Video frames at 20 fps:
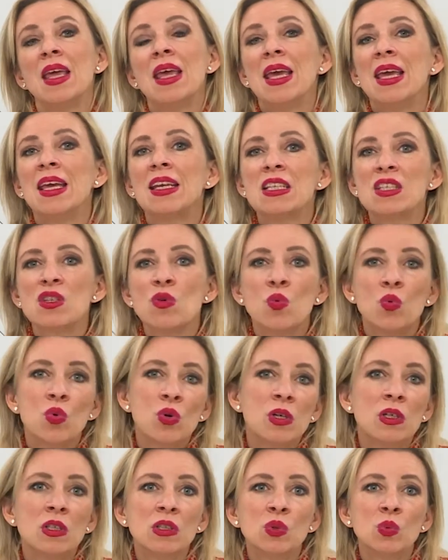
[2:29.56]
It is a
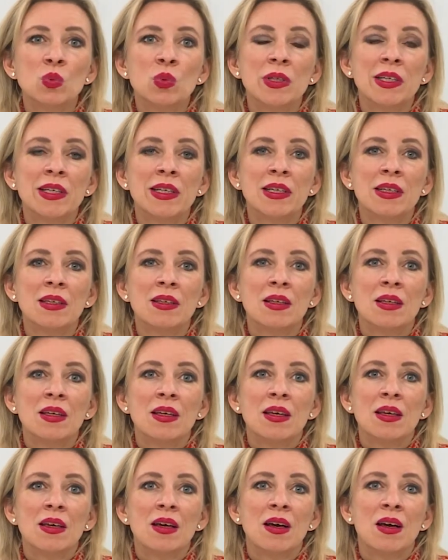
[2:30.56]
world where
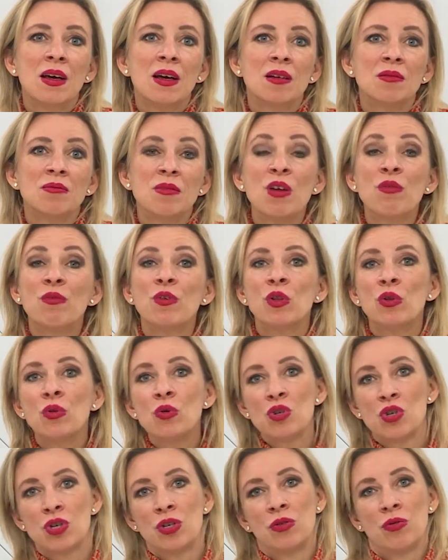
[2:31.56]
uh,
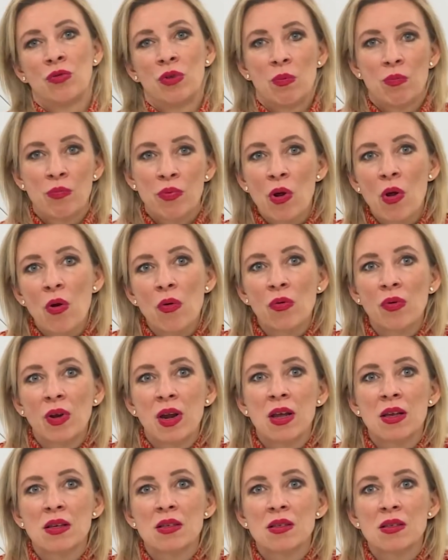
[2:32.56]
evolutionary
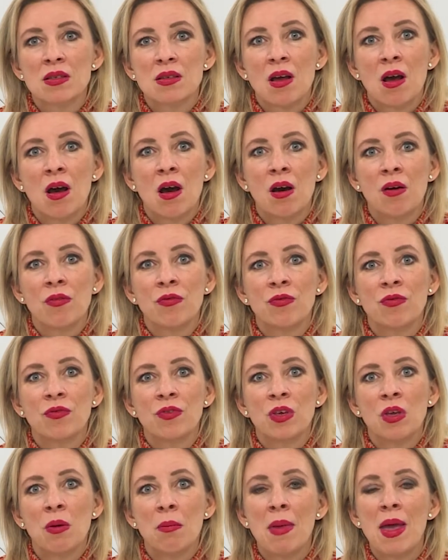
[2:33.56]
progress of
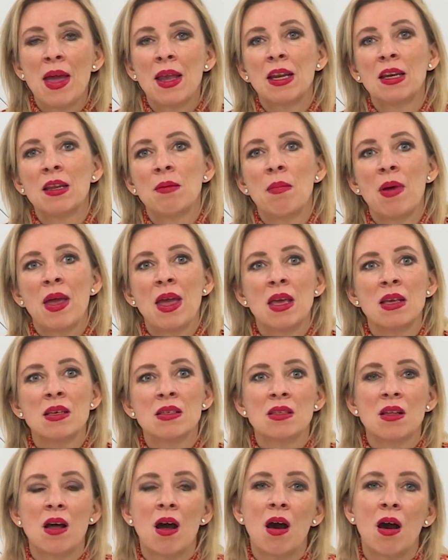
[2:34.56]
humanity
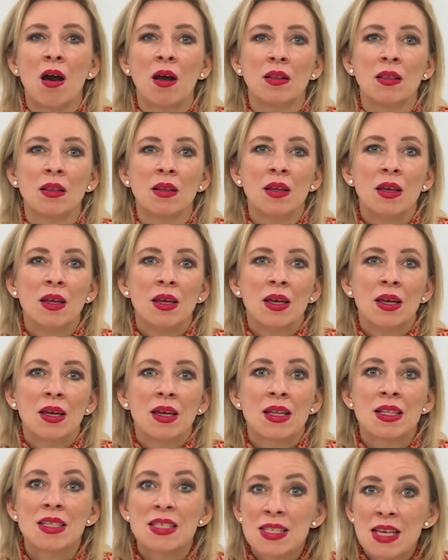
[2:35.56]
based on
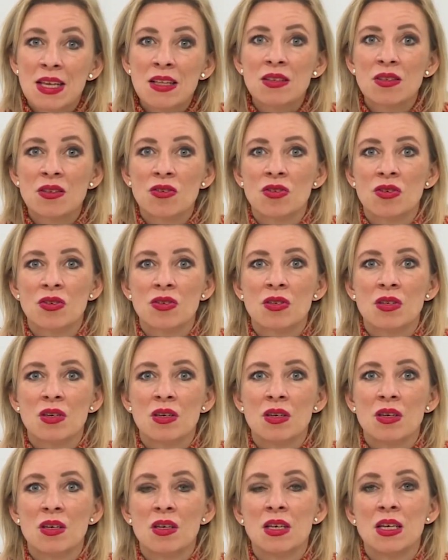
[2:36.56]
consensus
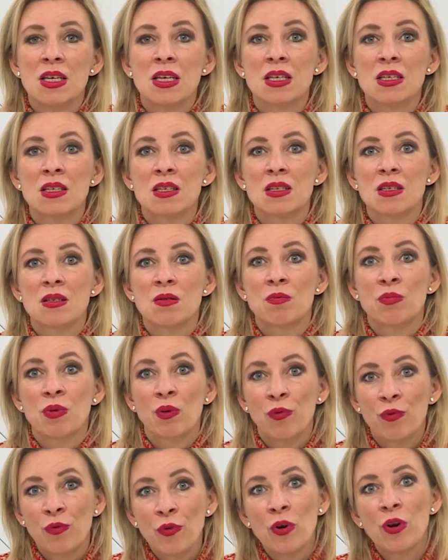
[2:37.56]
is
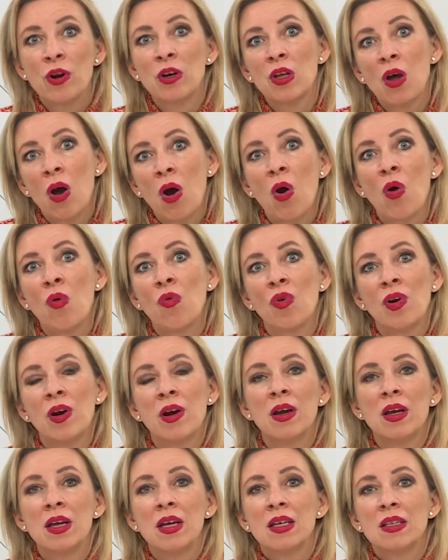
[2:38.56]
preferred
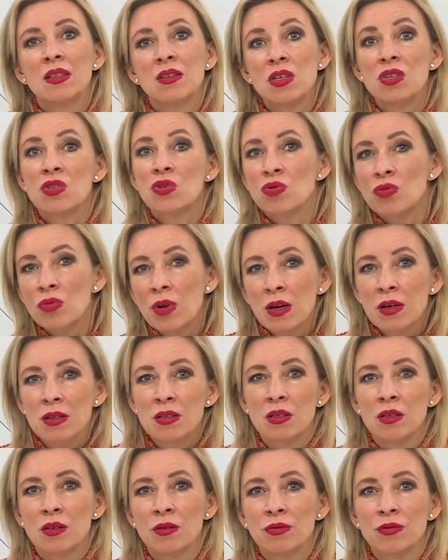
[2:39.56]
over
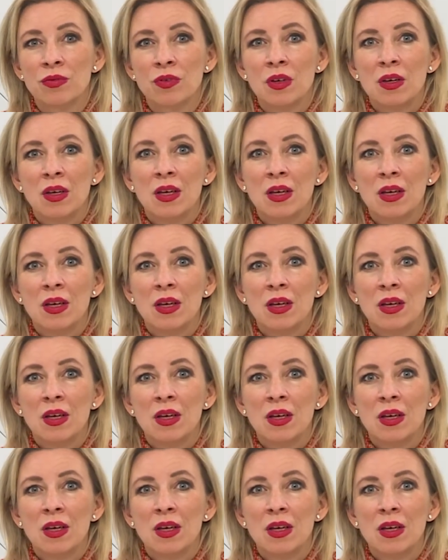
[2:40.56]
destructive